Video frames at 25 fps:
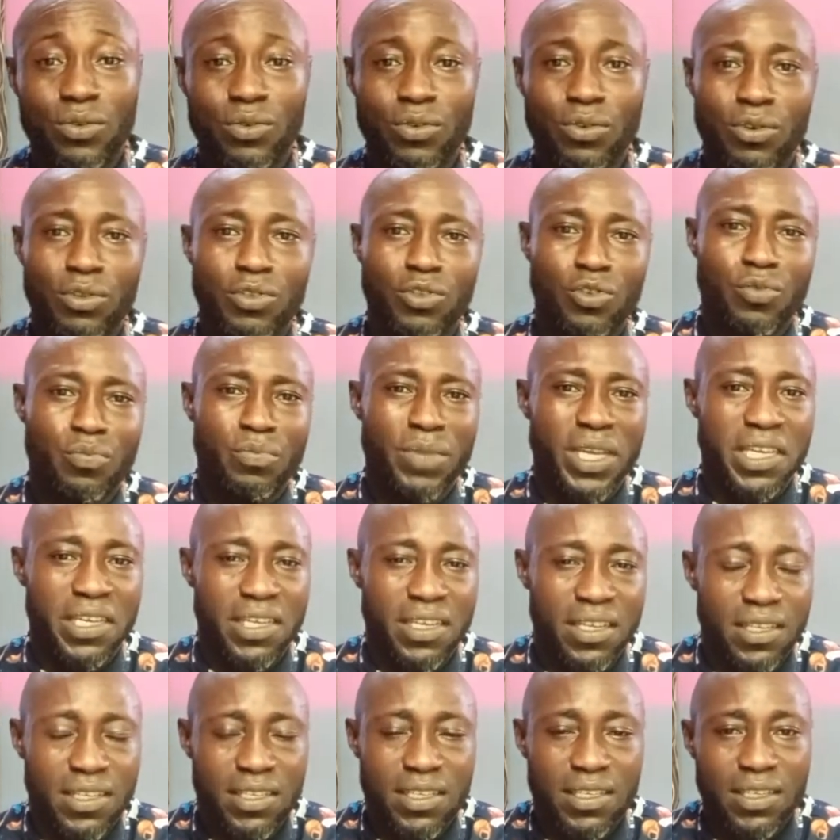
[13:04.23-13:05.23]
you not to make
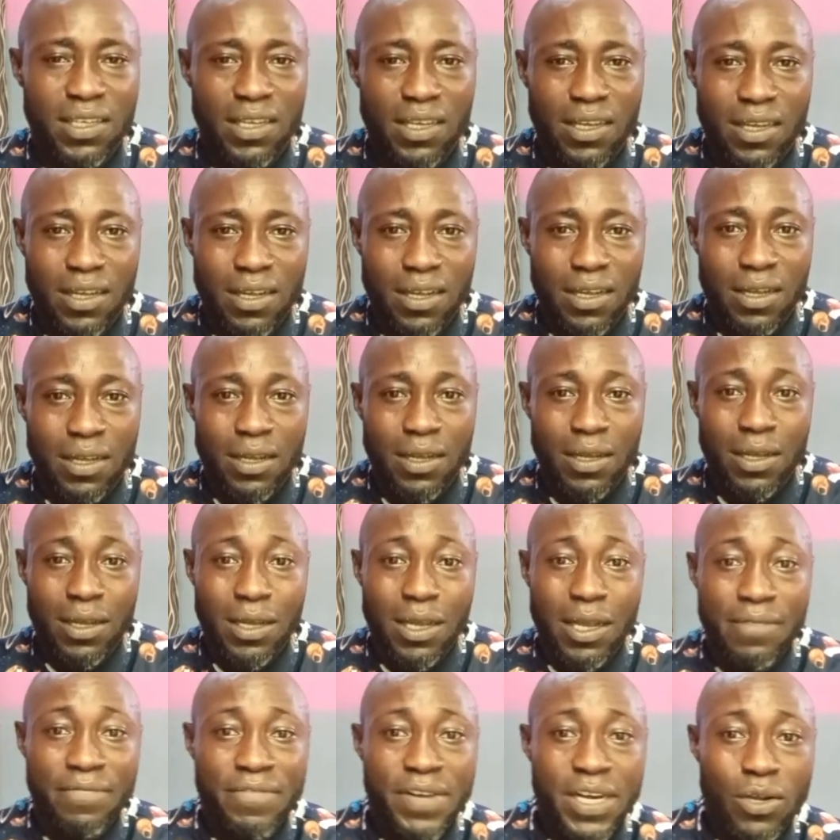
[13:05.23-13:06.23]
it.
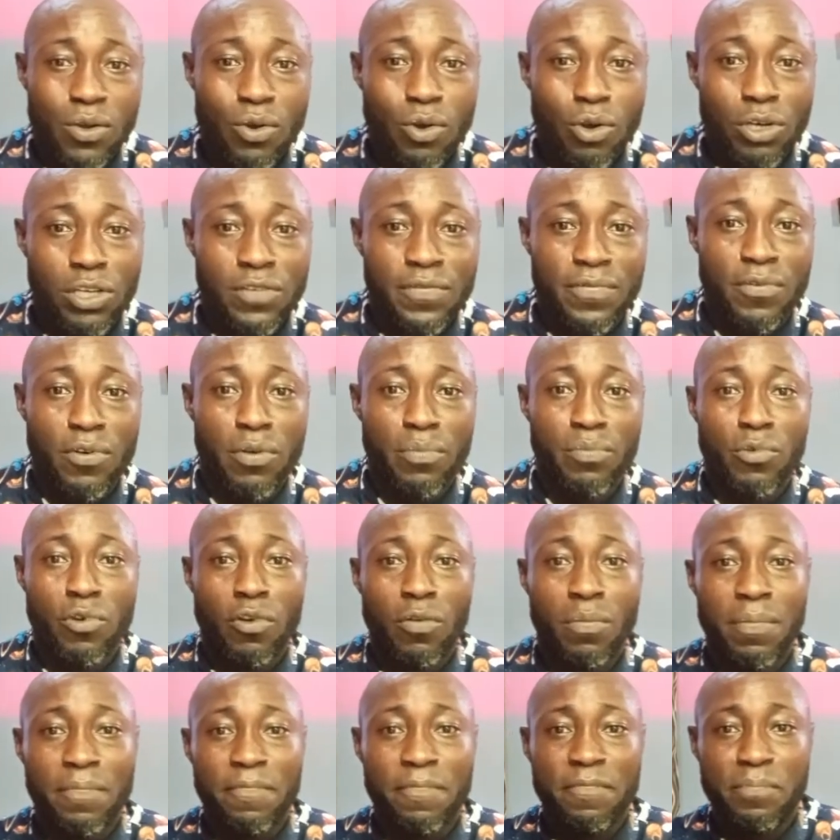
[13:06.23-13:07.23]
Every curse from
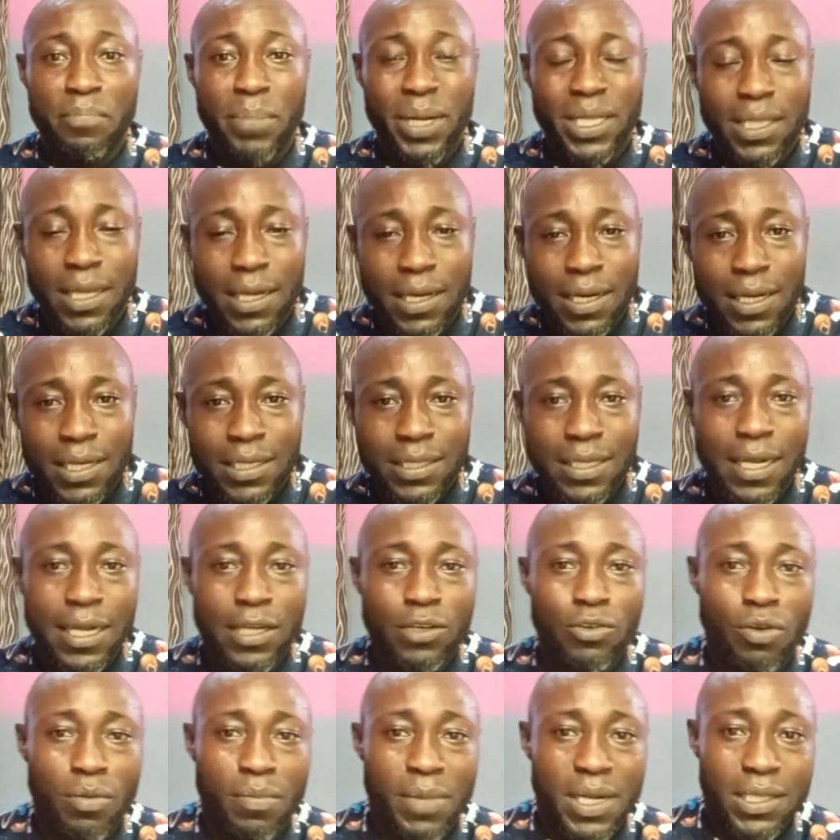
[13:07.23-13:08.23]
your paternal
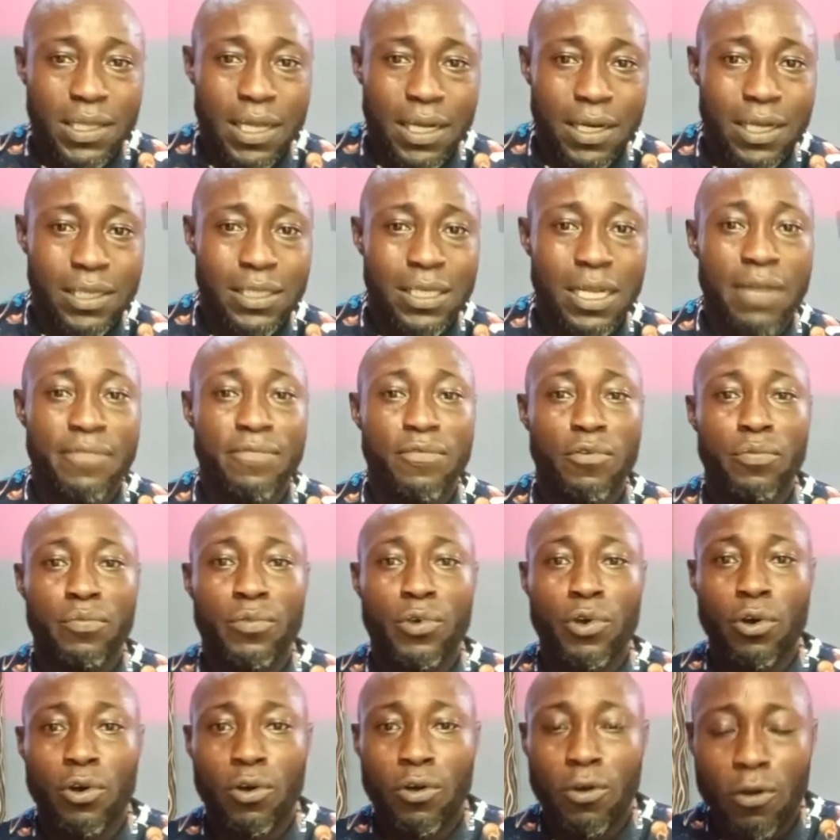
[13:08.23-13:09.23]
side, your maternal side, from
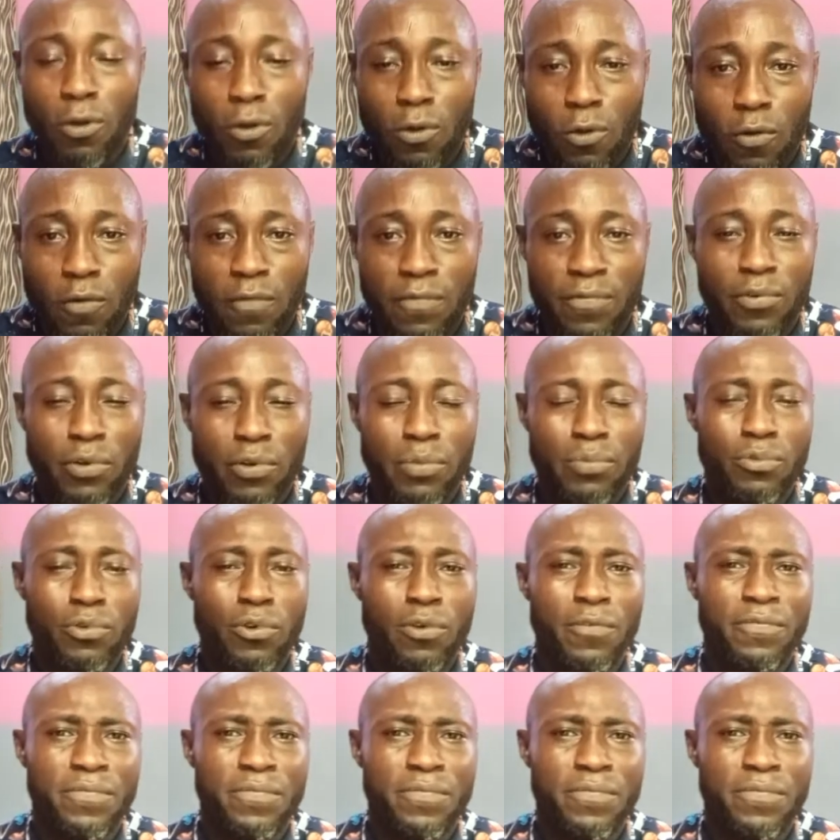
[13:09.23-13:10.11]
your uncle, from your